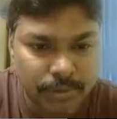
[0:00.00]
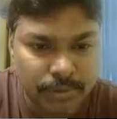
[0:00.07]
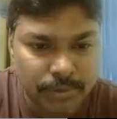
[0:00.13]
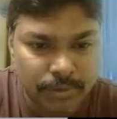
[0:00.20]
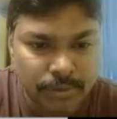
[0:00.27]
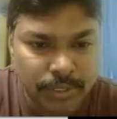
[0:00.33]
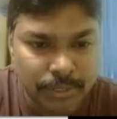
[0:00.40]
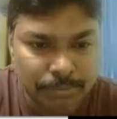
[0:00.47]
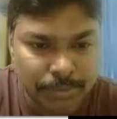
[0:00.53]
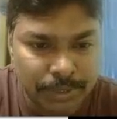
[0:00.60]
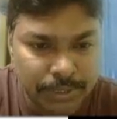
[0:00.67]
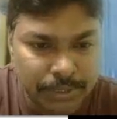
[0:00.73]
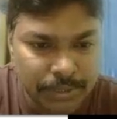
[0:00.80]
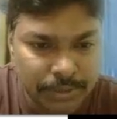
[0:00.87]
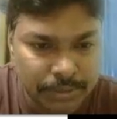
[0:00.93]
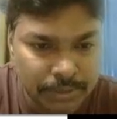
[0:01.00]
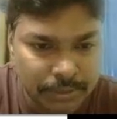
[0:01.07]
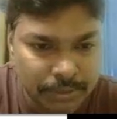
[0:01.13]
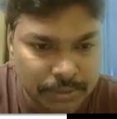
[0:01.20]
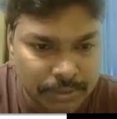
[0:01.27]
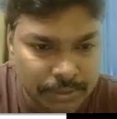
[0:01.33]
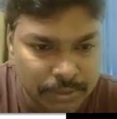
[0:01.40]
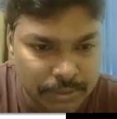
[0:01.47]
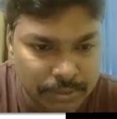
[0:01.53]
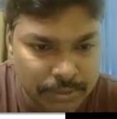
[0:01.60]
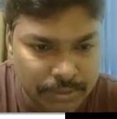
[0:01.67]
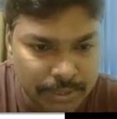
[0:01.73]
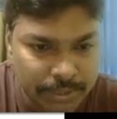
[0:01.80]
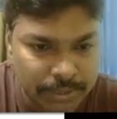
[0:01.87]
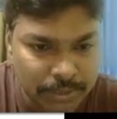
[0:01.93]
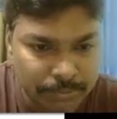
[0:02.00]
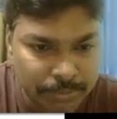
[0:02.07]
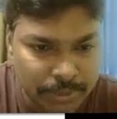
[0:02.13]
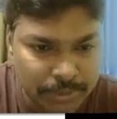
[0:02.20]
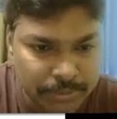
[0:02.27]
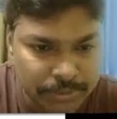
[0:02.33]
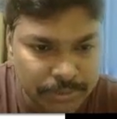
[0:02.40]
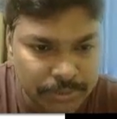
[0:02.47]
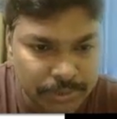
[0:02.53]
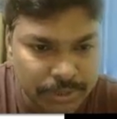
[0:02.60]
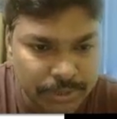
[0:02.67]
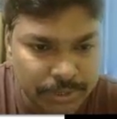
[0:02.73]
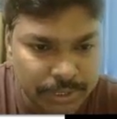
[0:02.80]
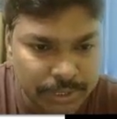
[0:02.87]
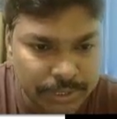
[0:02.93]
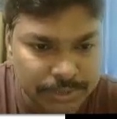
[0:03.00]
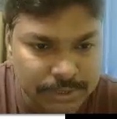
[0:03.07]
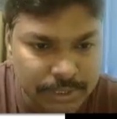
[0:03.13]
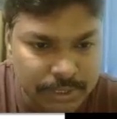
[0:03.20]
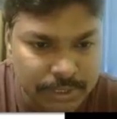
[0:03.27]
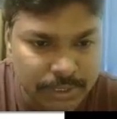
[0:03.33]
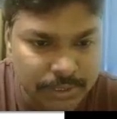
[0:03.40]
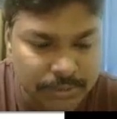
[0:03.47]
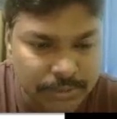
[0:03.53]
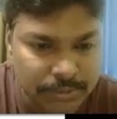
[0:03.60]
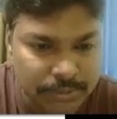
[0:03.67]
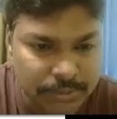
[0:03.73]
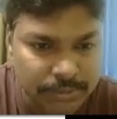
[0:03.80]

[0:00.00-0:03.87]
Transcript: Let me take the pen so that you can easily